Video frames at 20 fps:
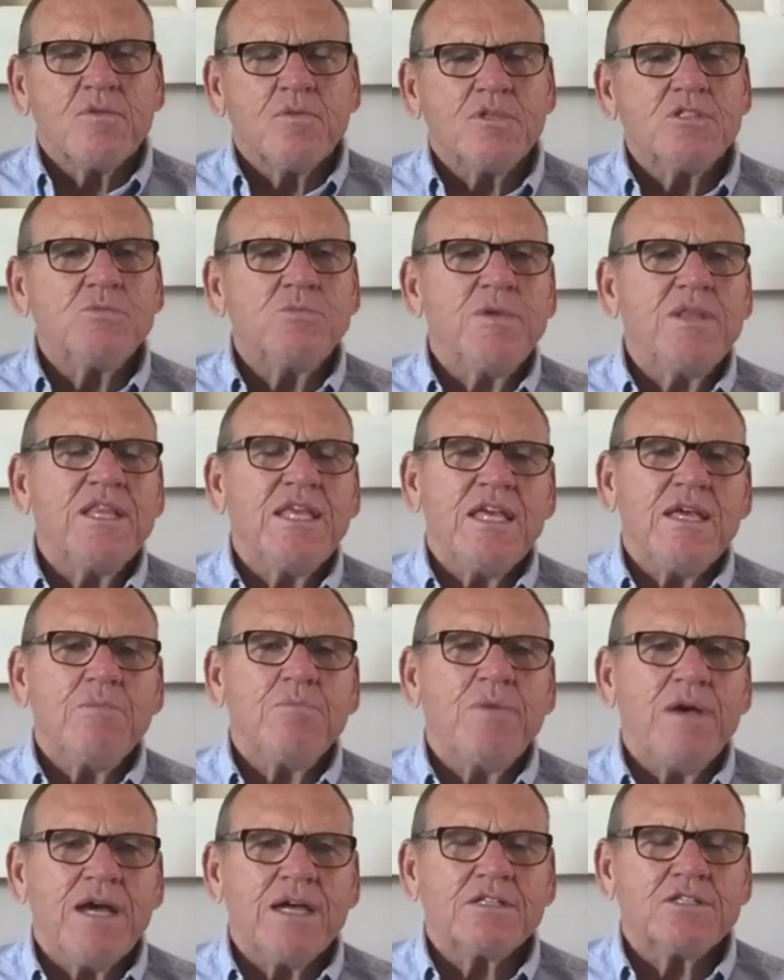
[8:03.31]
What's been the
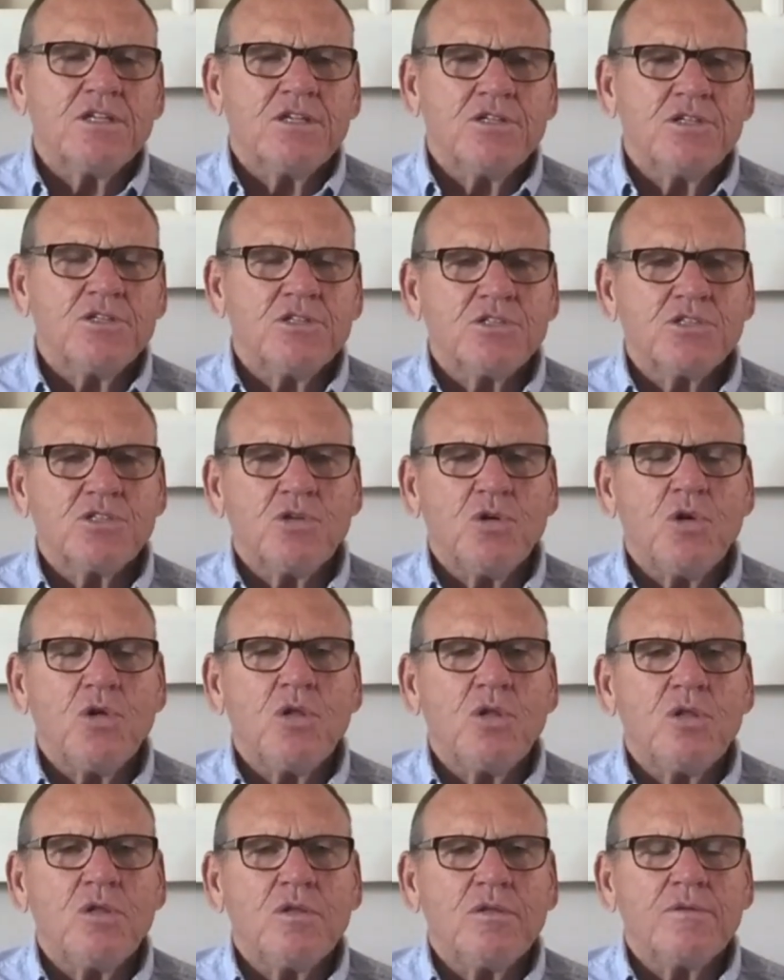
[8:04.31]
impact on your
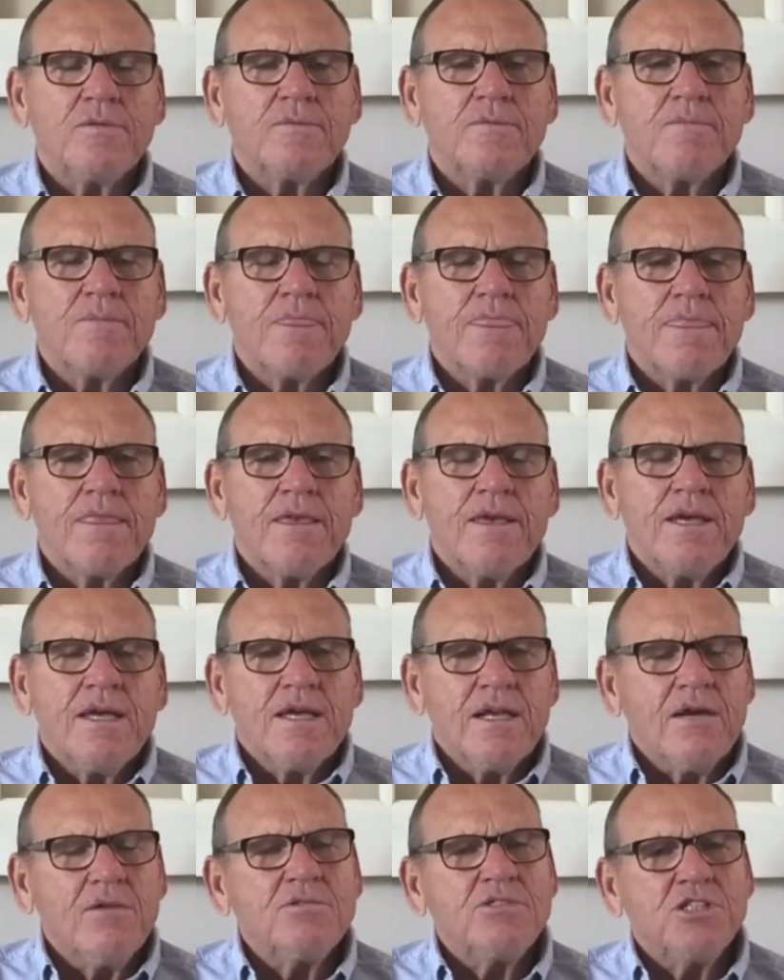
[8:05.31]
soul?
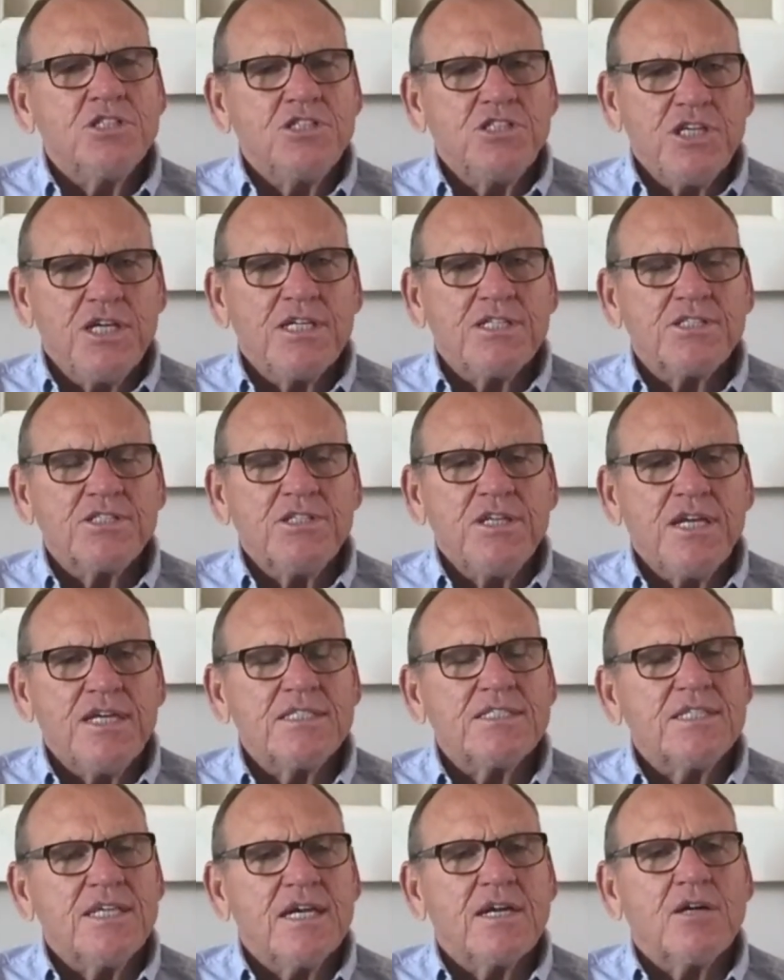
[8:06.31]
And I would suggest you
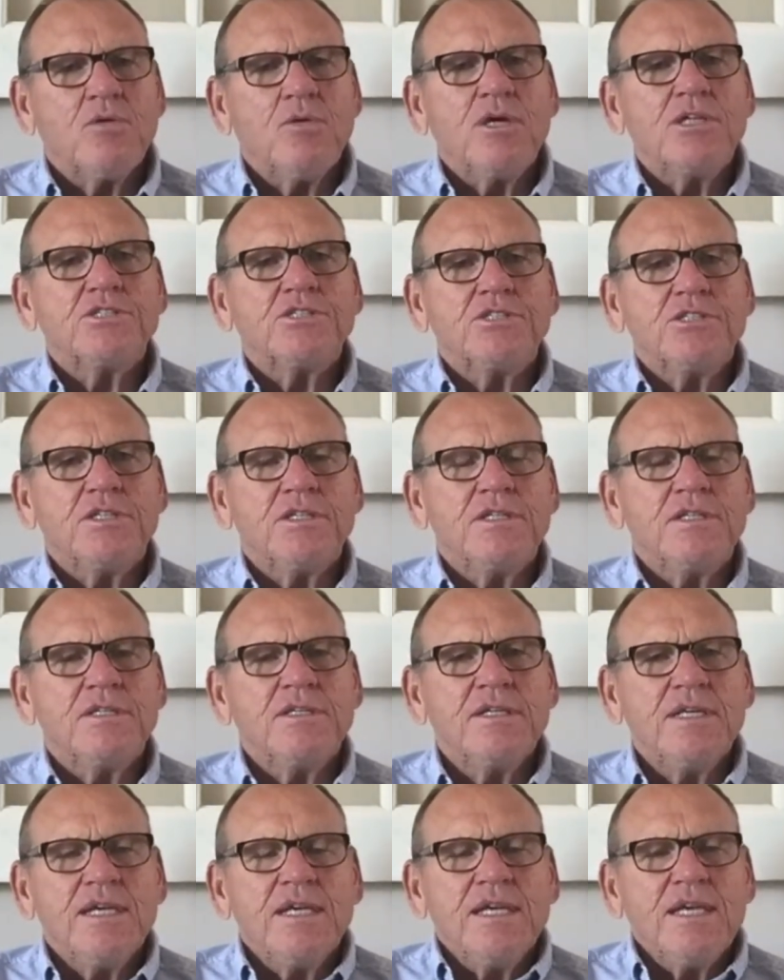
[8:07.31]
ask that question,
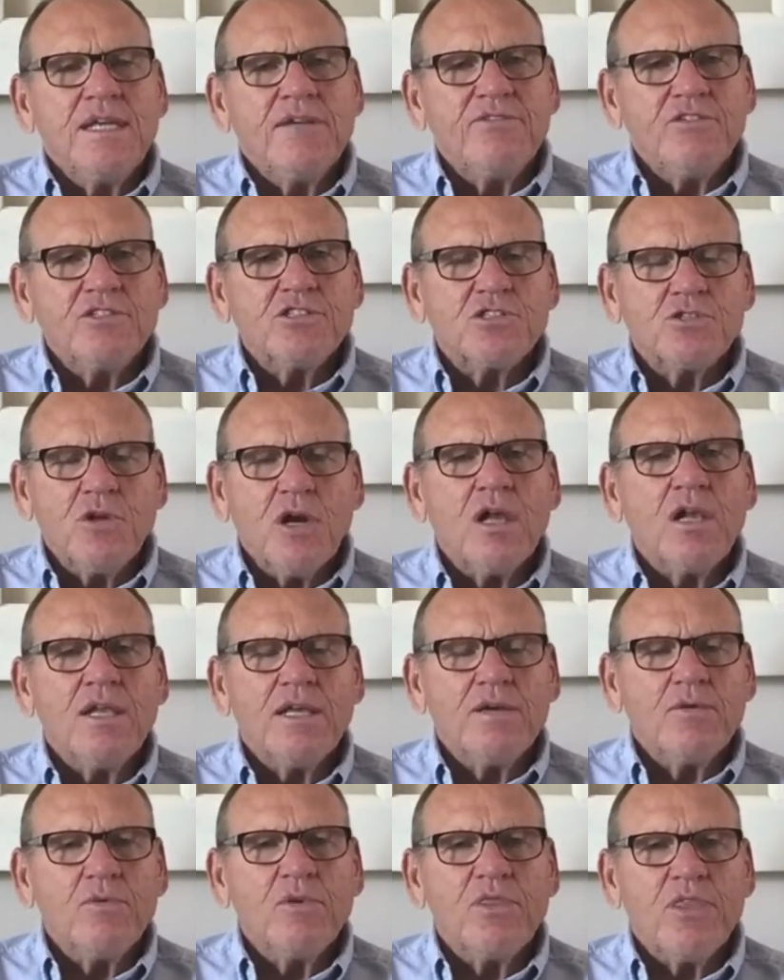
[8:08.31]
and if you're
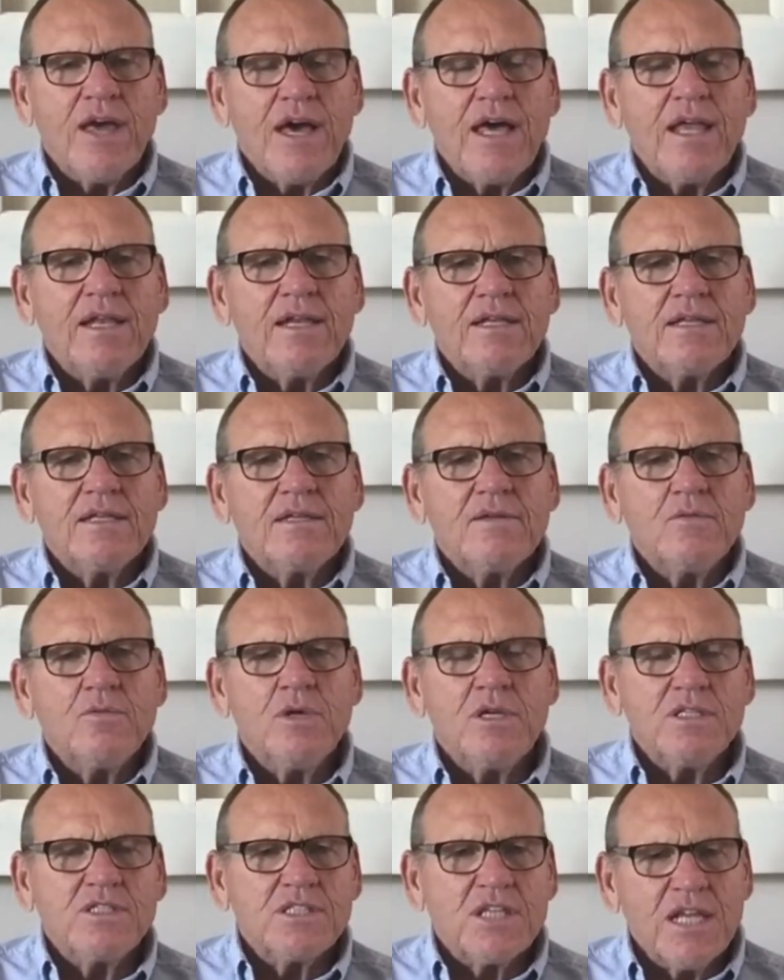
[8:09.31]
struggling with that,
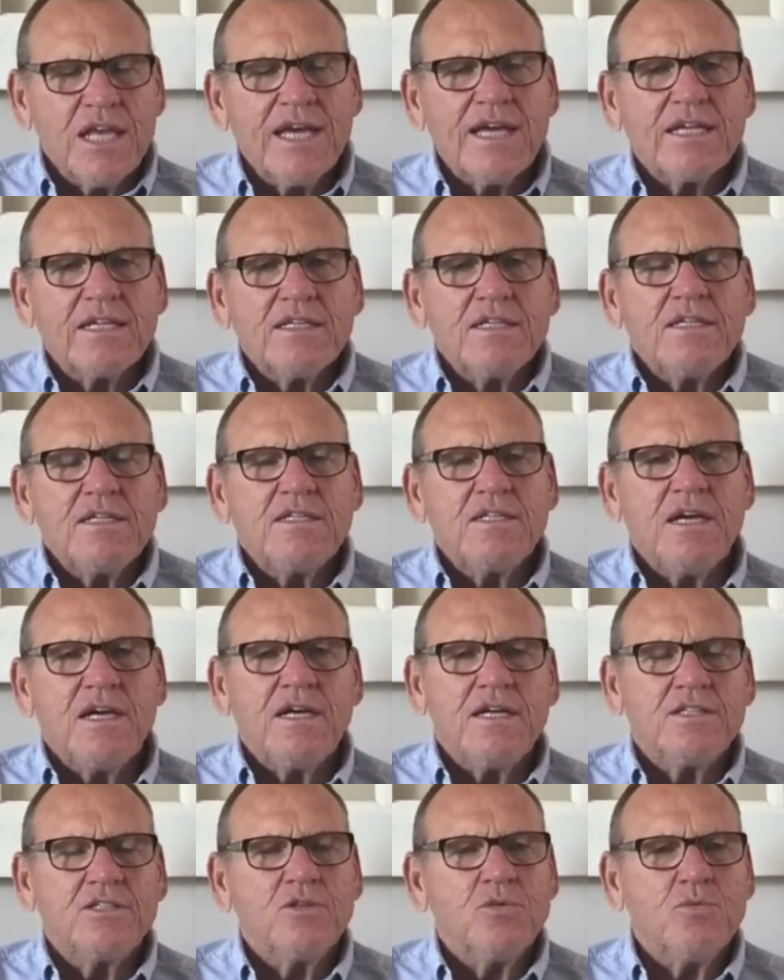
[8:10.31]
what it's like
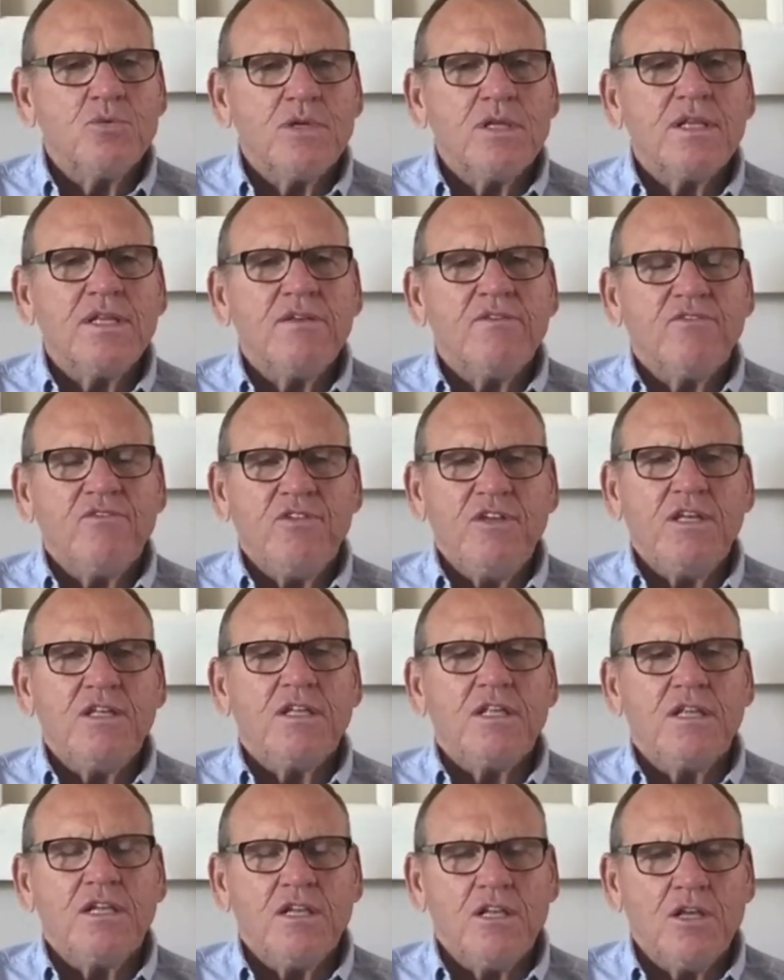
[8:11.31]
to really
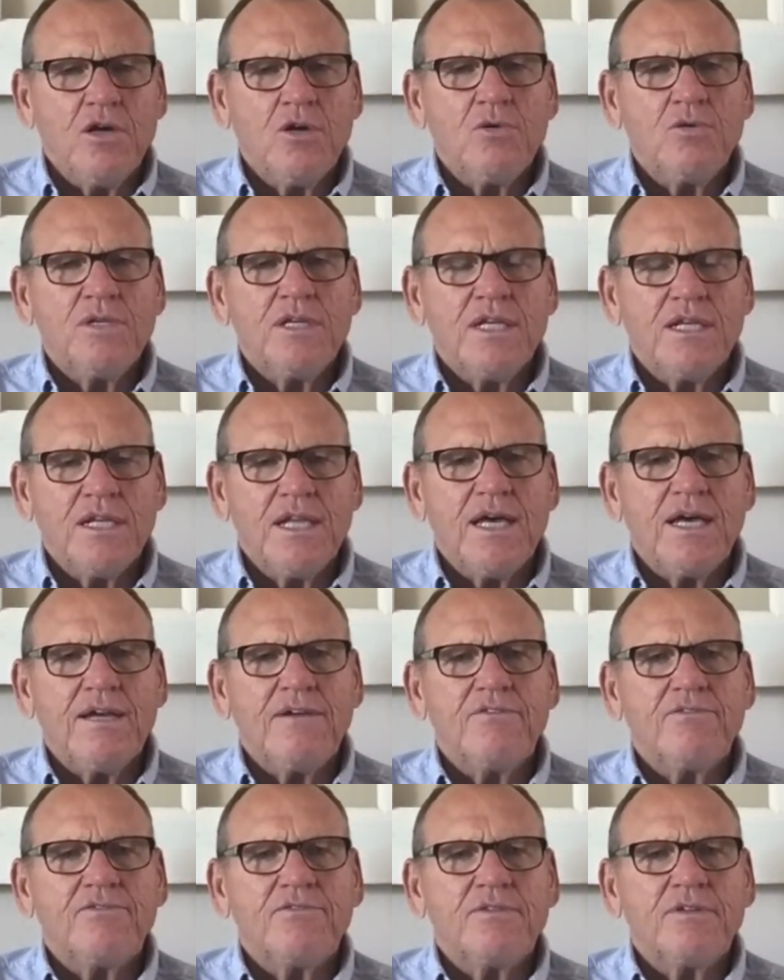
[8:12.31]
feel alone in
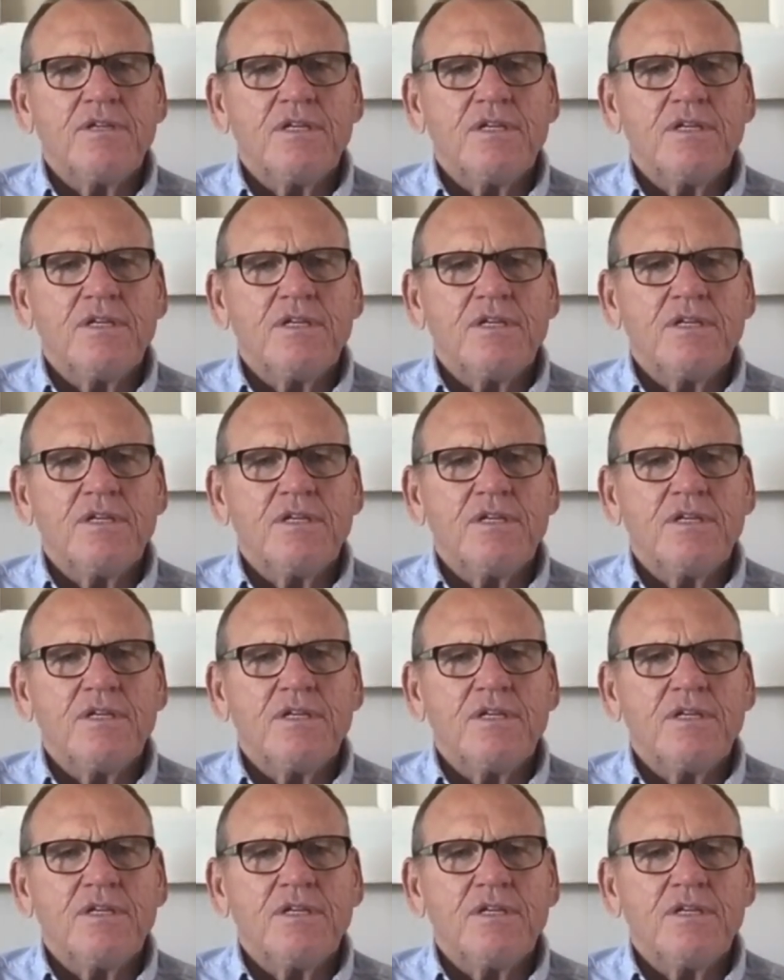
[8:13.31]
life